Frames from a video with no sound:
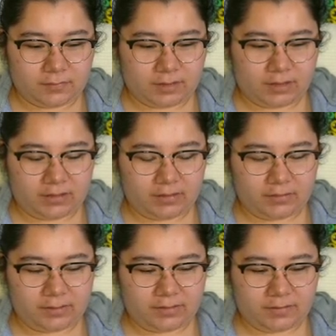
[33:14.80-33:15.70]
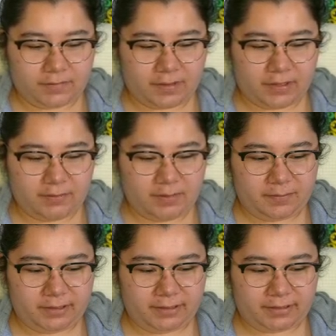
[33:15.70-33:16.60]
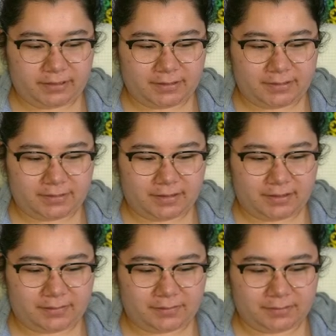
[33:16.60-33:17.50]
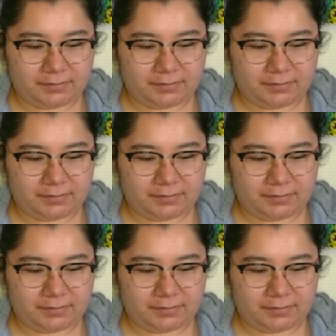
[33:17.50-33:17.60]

And I think to myself, how am I playing a kid's game?